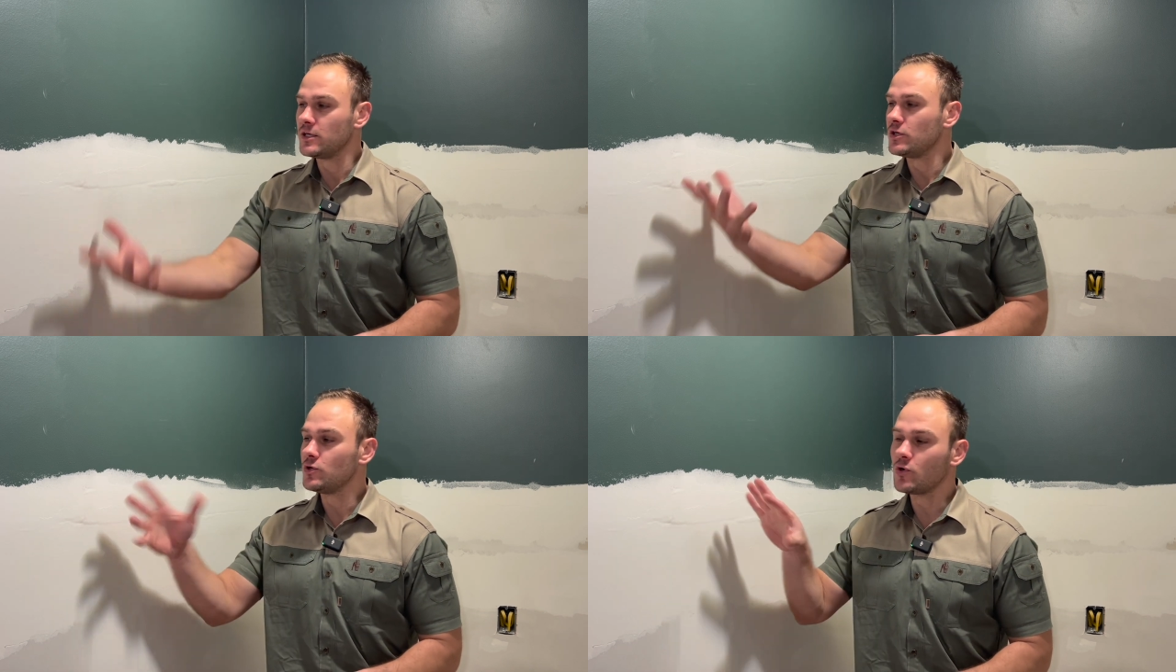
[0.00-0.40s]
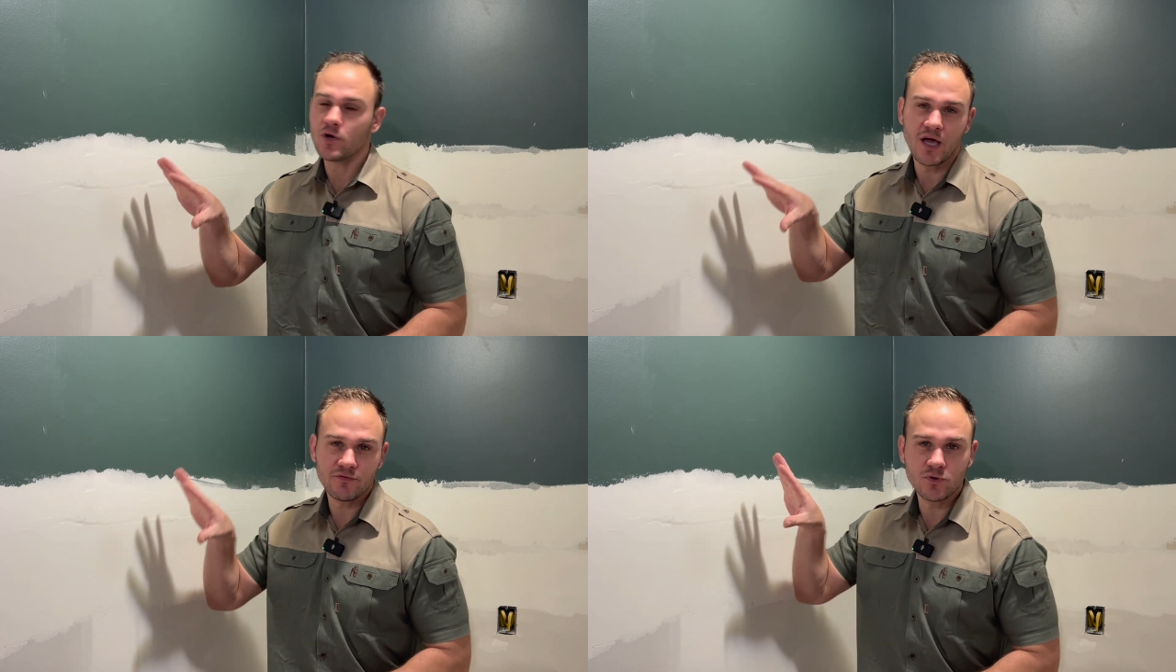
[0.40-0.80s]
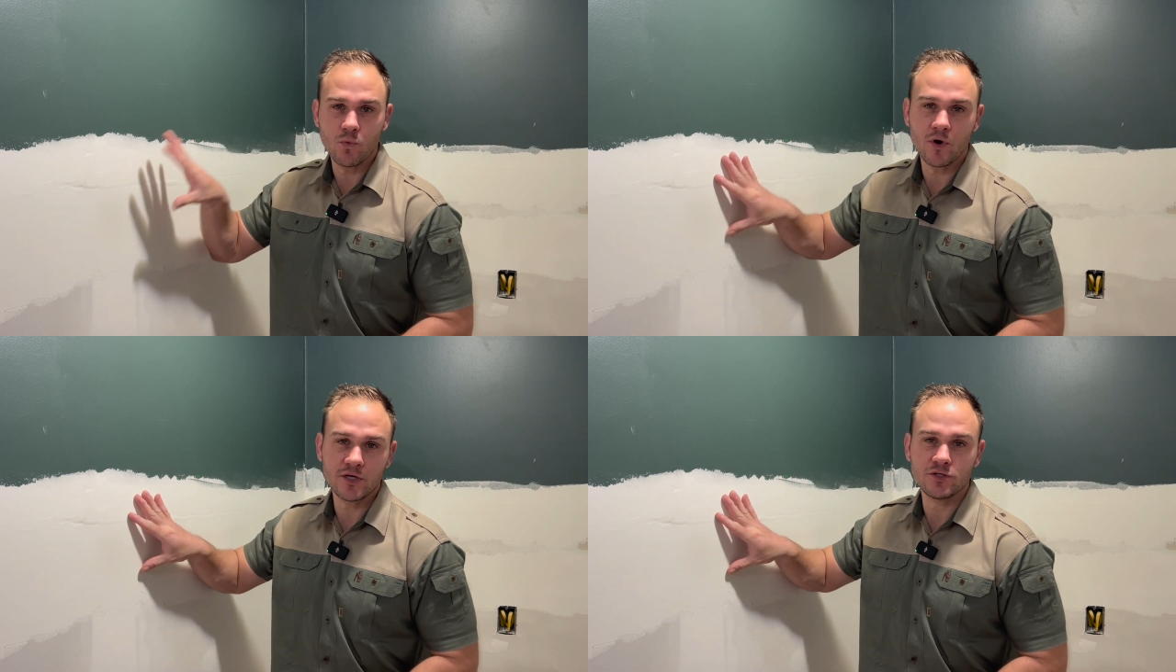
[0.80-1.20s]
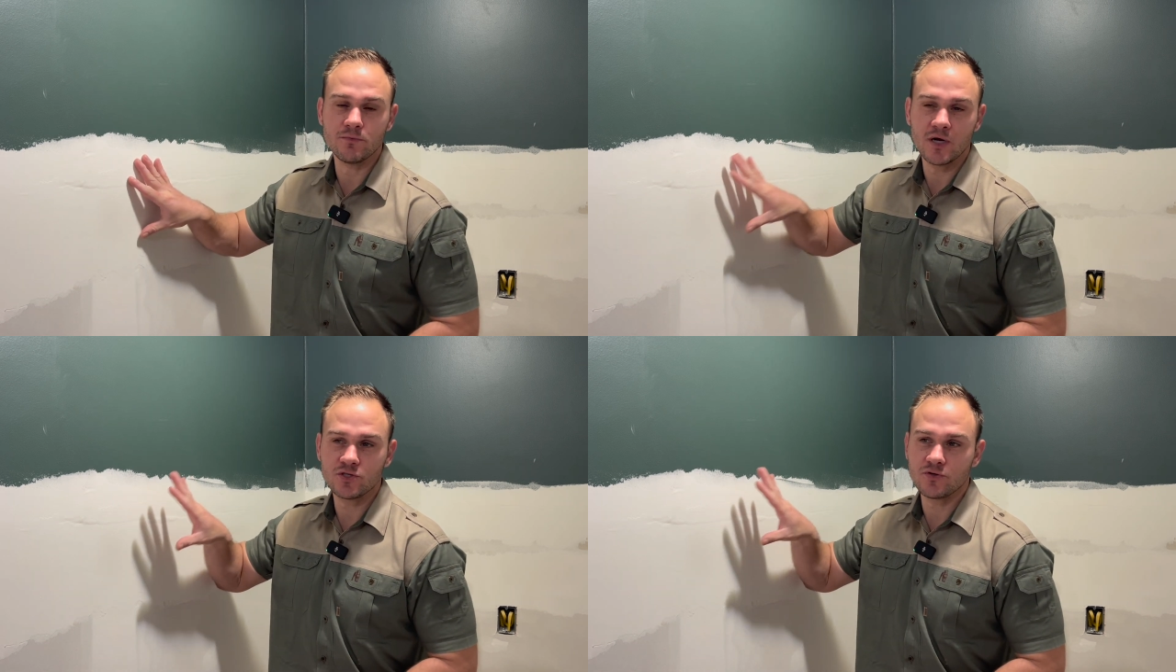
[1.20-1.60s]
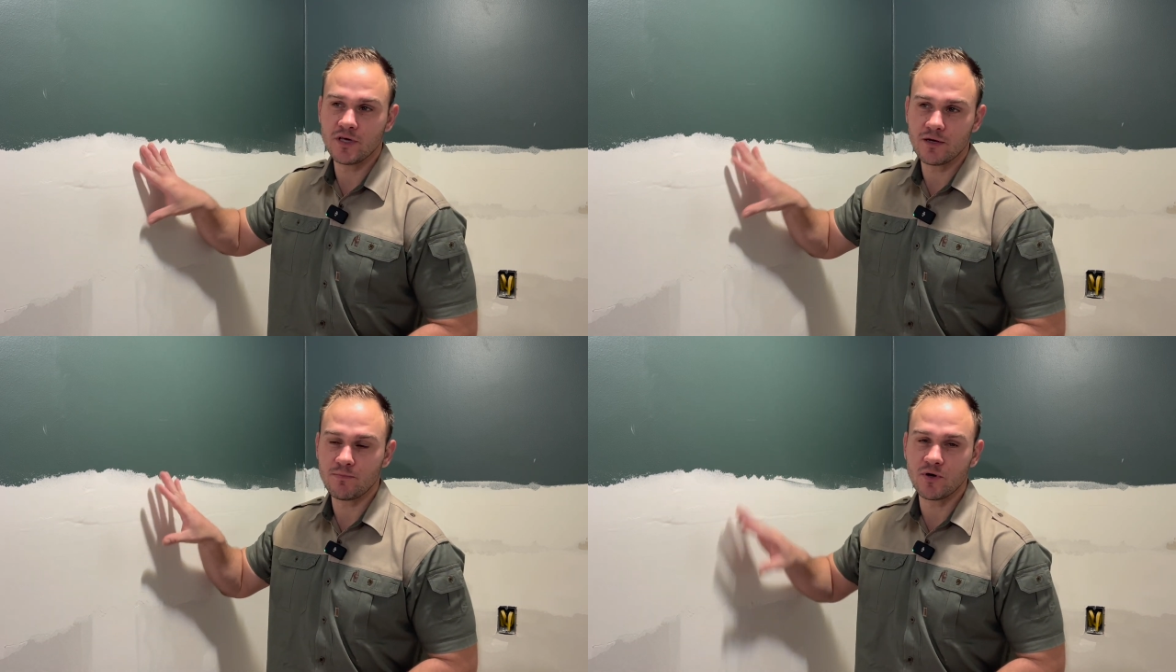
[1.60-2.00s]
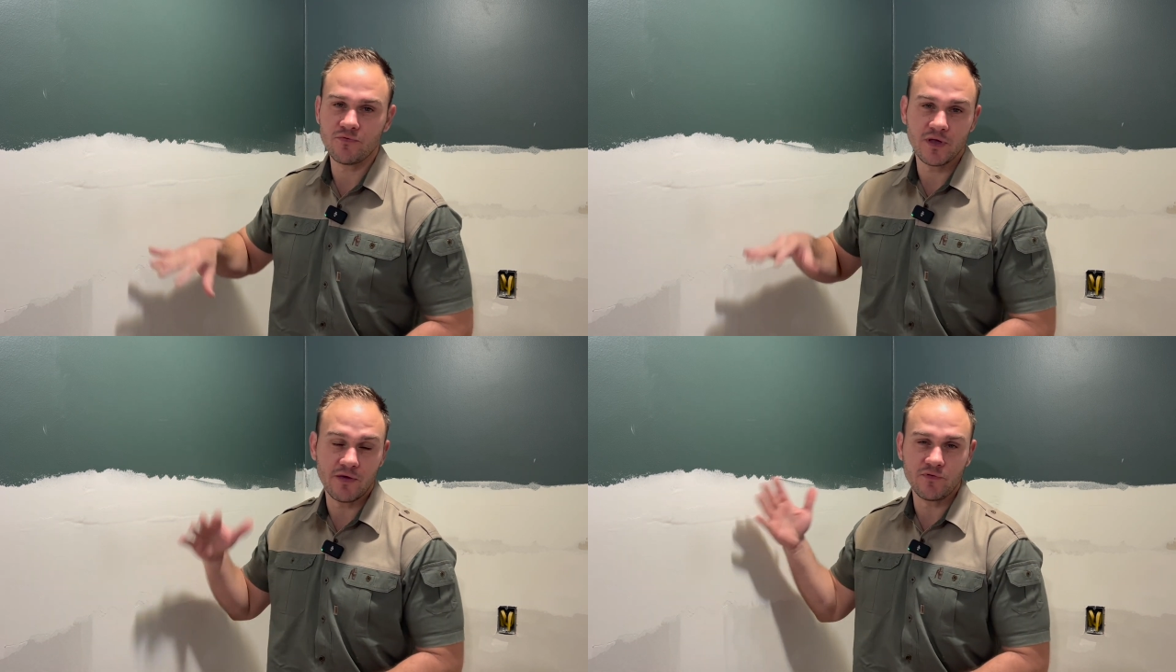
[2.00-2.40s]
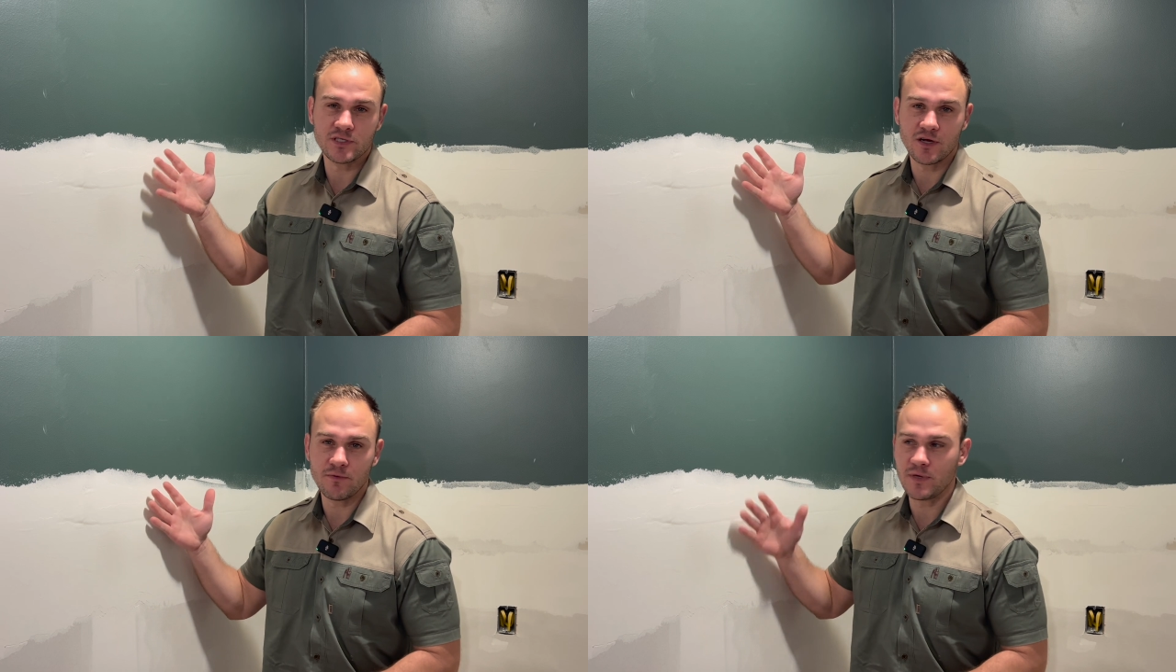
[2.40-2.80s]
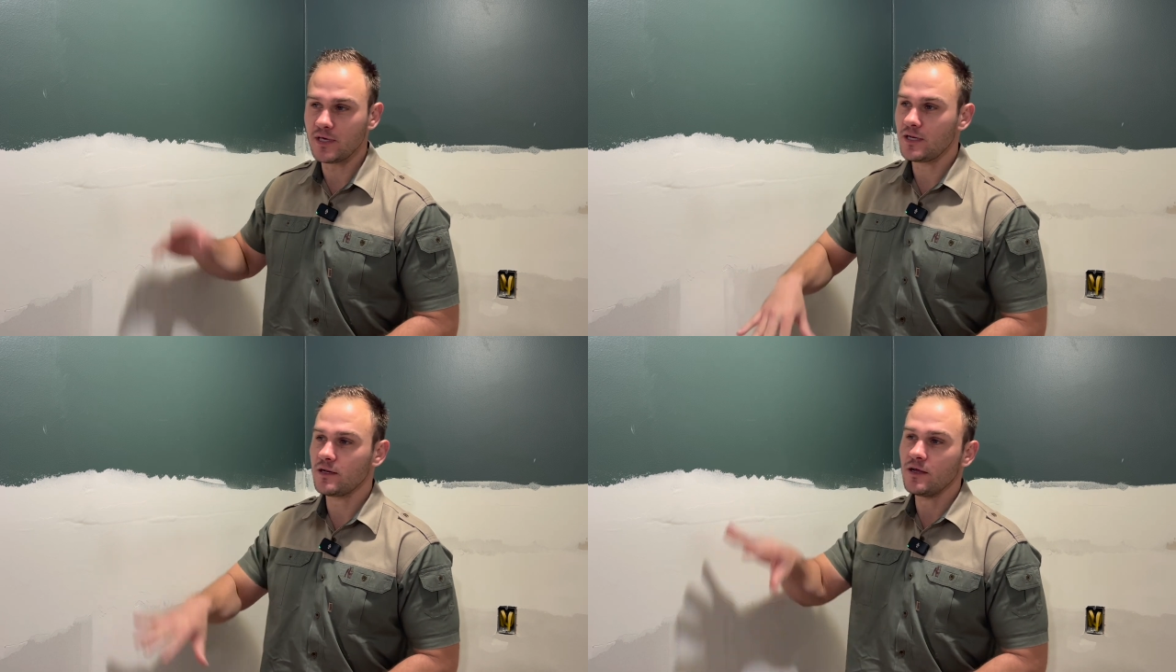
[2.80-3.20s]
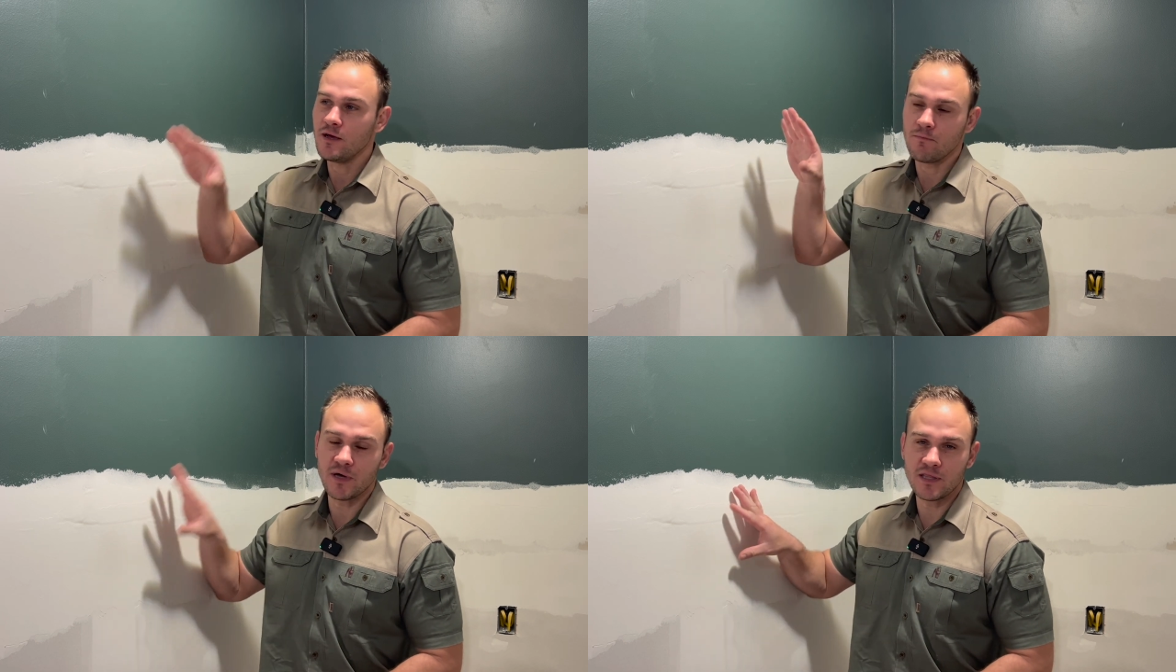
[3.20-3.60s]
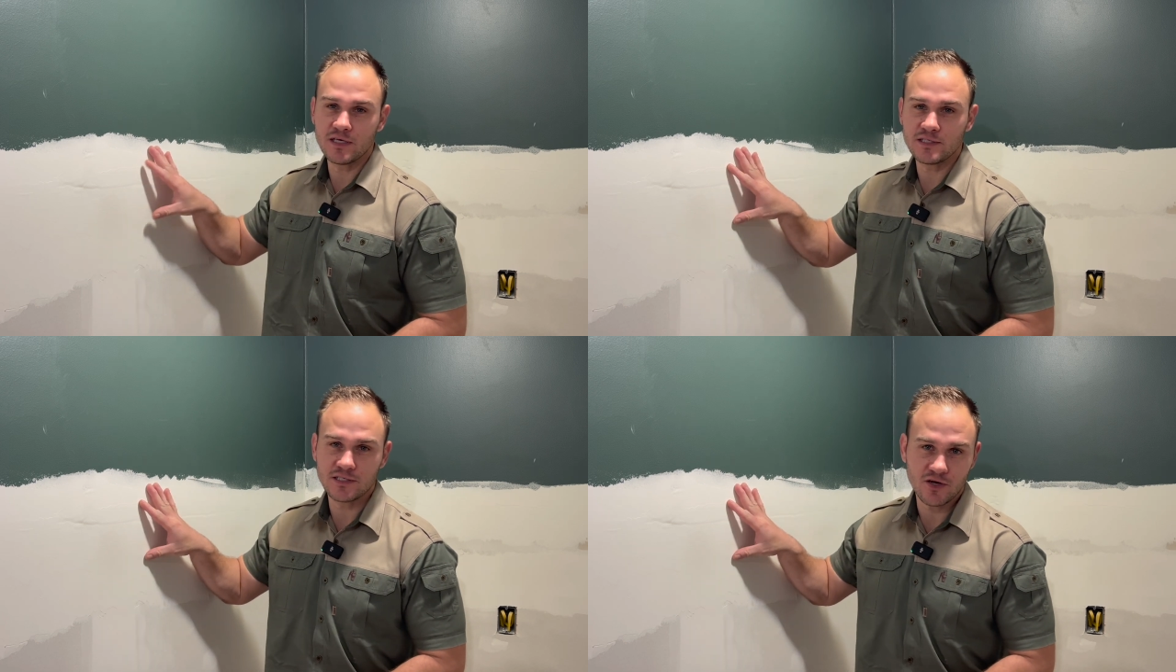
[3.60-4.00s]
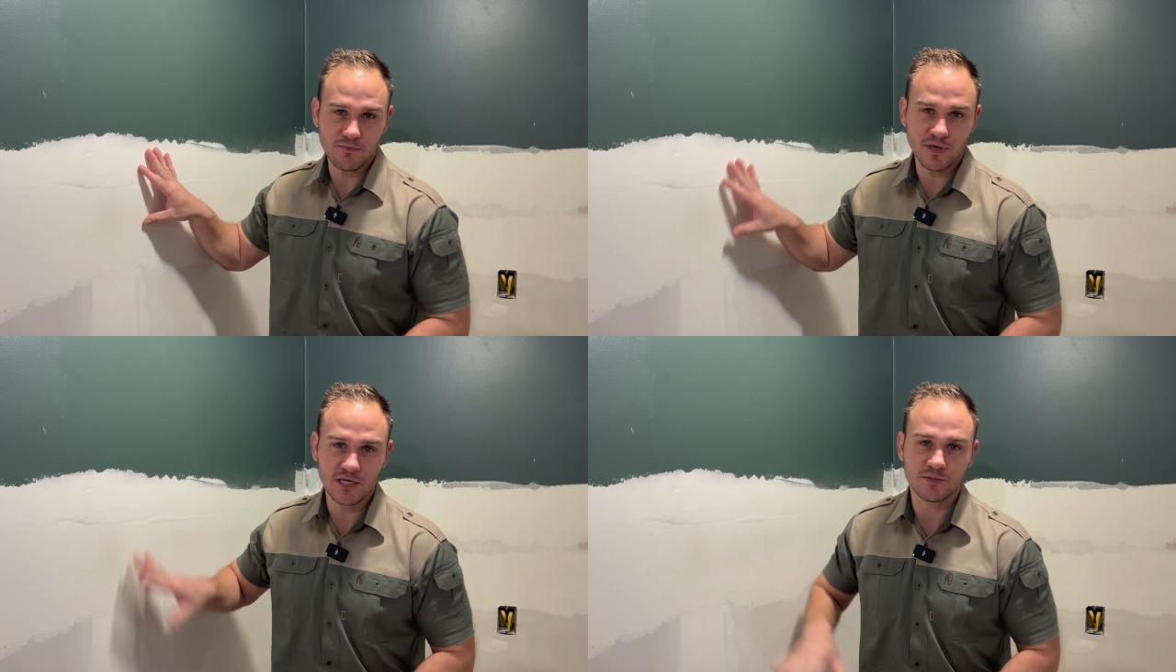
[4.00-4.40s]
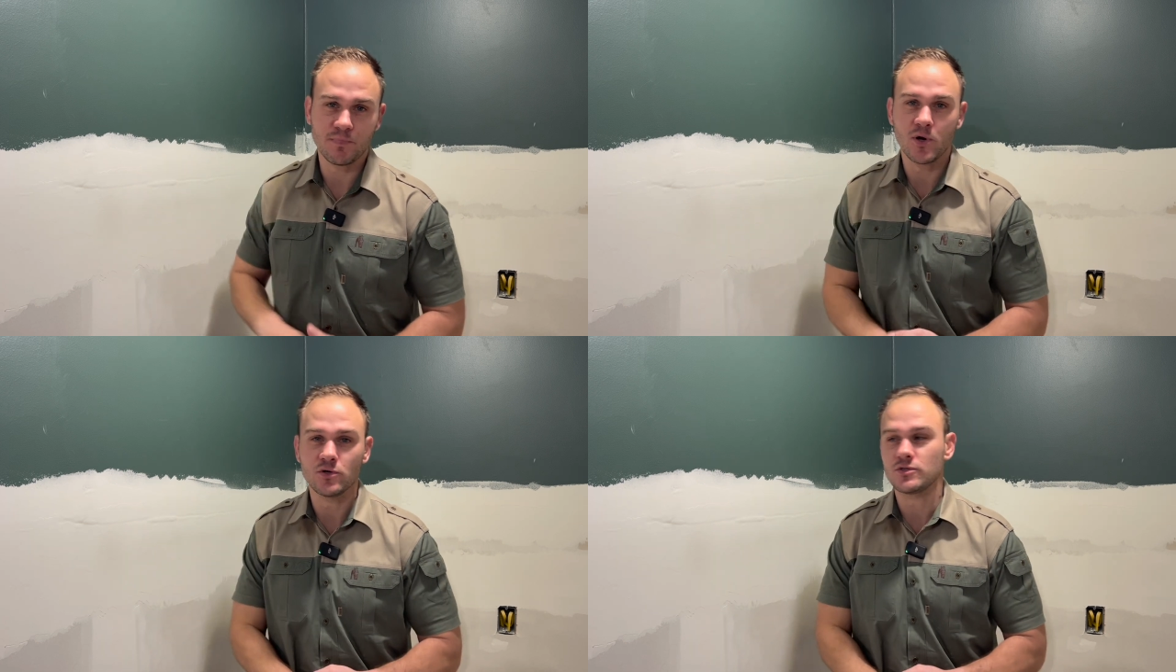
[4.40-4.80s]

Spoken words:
you don't have to worry too much to get it perfect if it's going to be hidden, but this is going to be exposed.